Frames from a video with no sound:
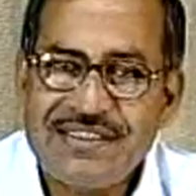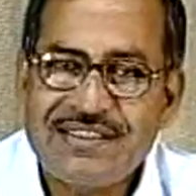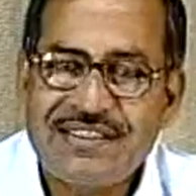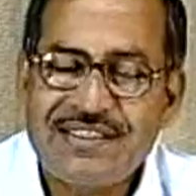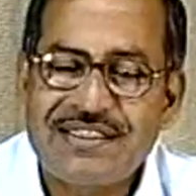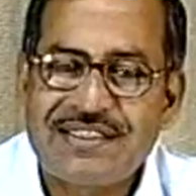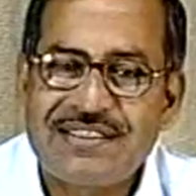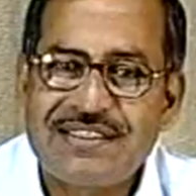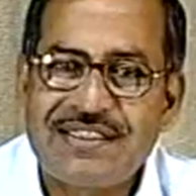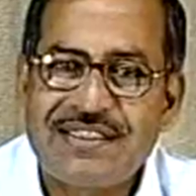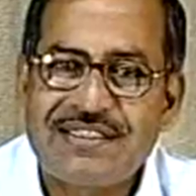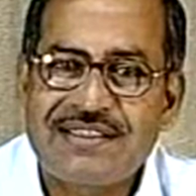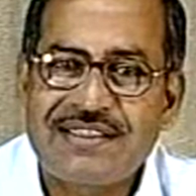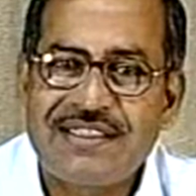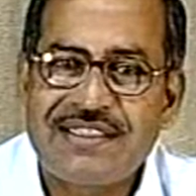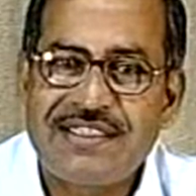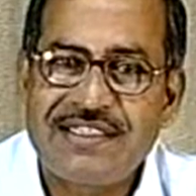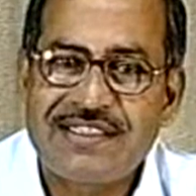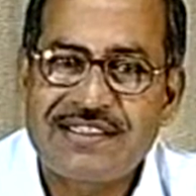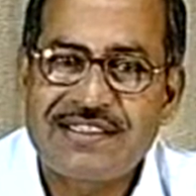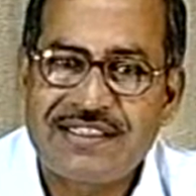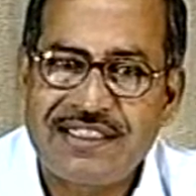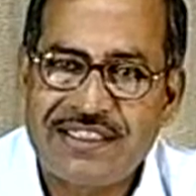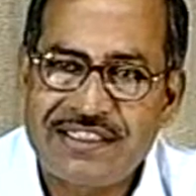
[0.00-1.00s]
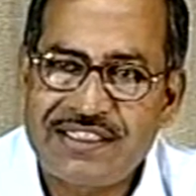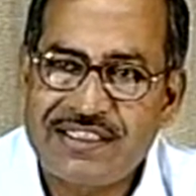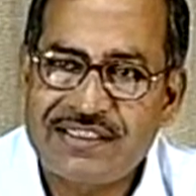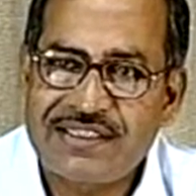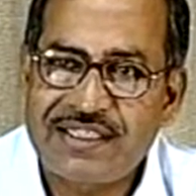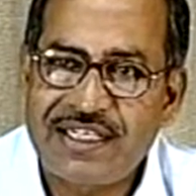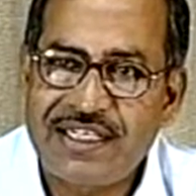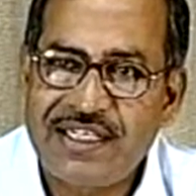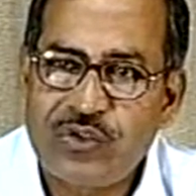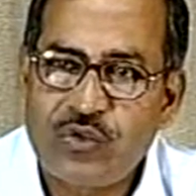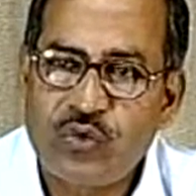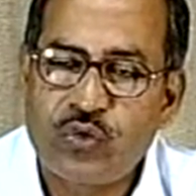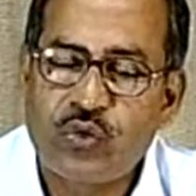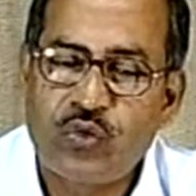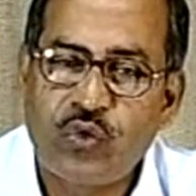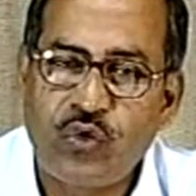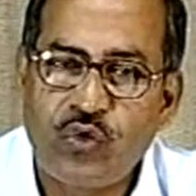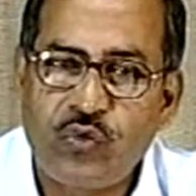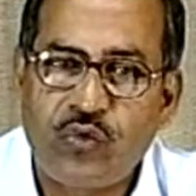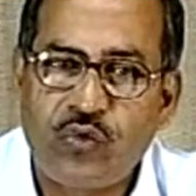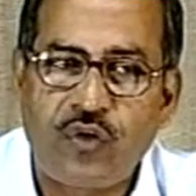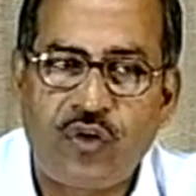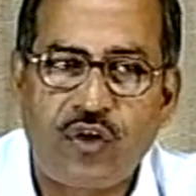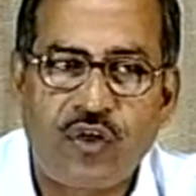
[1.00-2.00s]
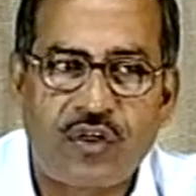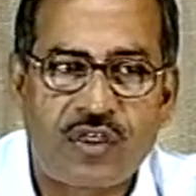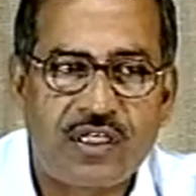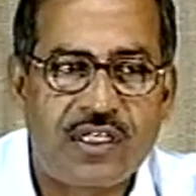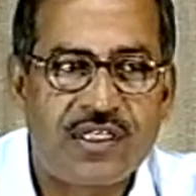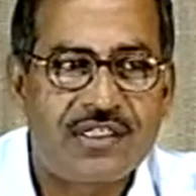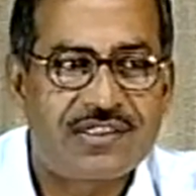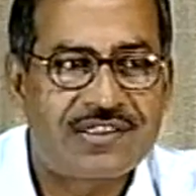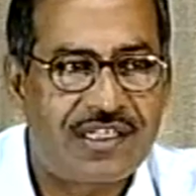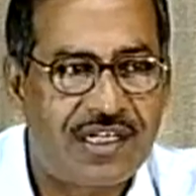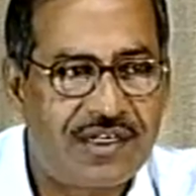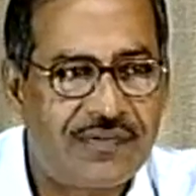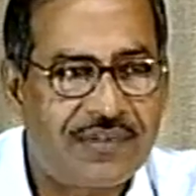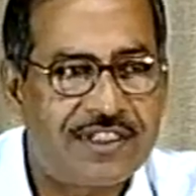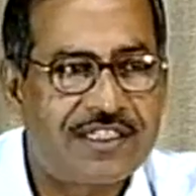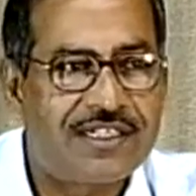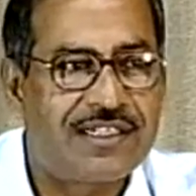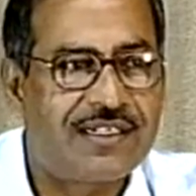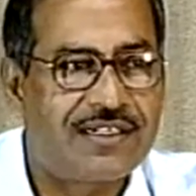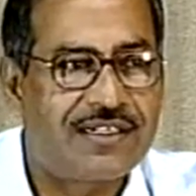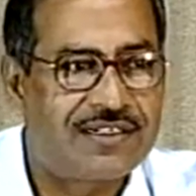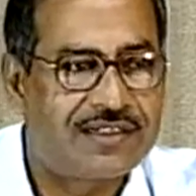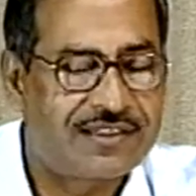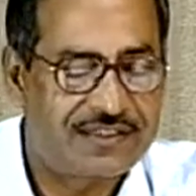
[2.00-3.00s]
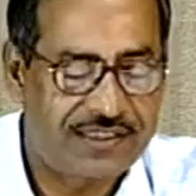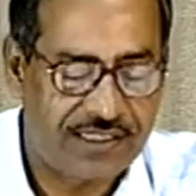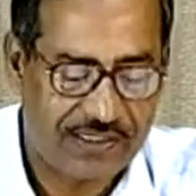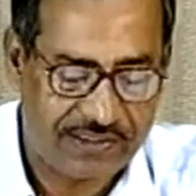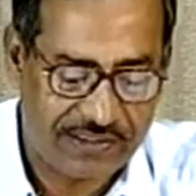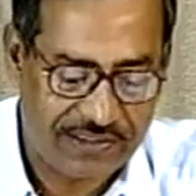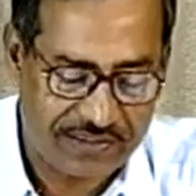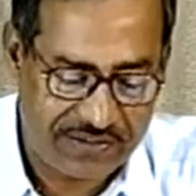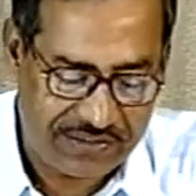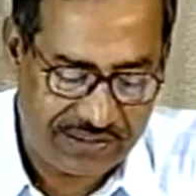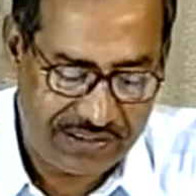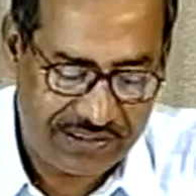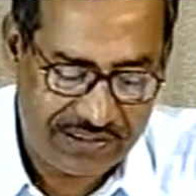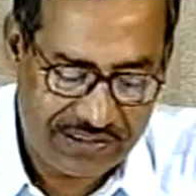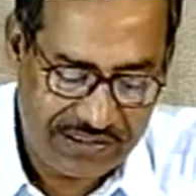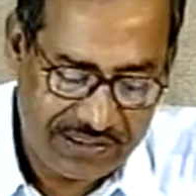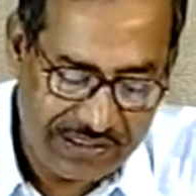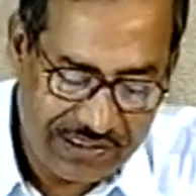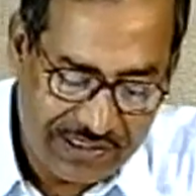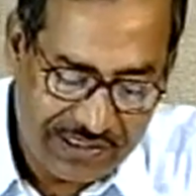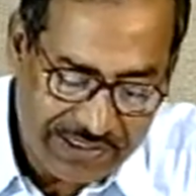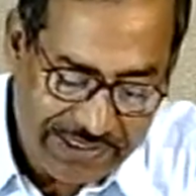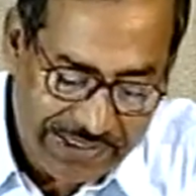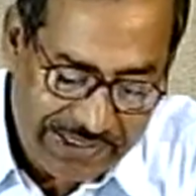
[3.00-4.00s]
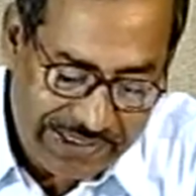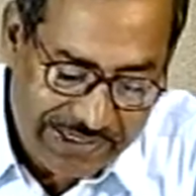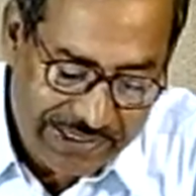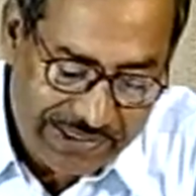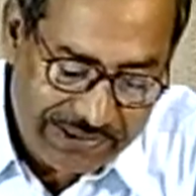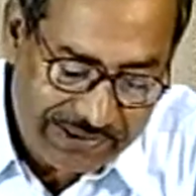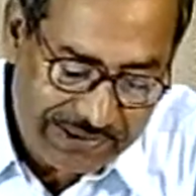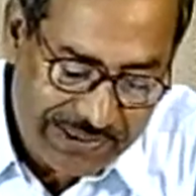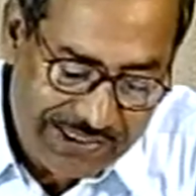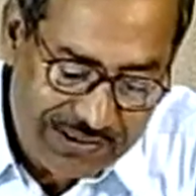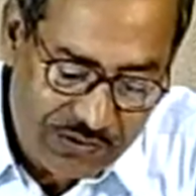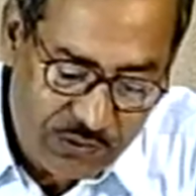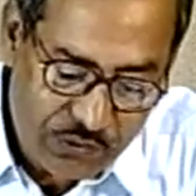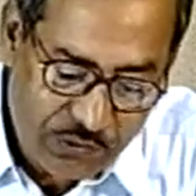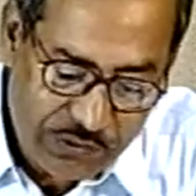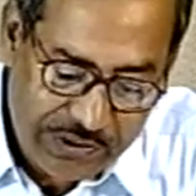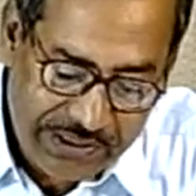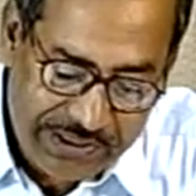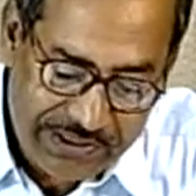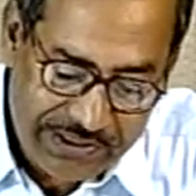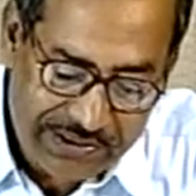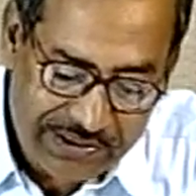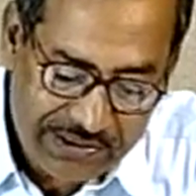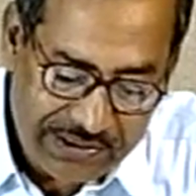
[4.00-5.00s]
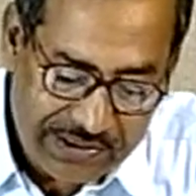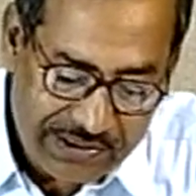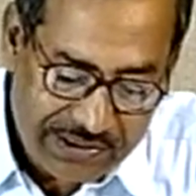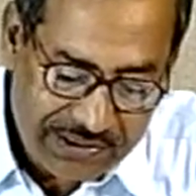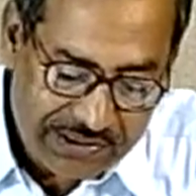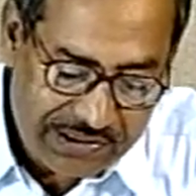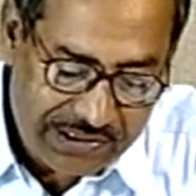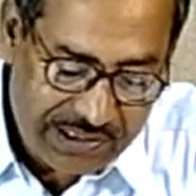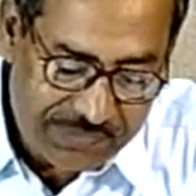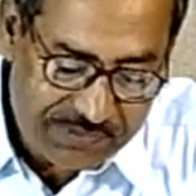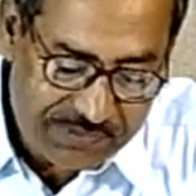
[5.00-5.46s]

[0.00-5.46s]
cases, it is necessary to go for some other circuitry, and that's where comes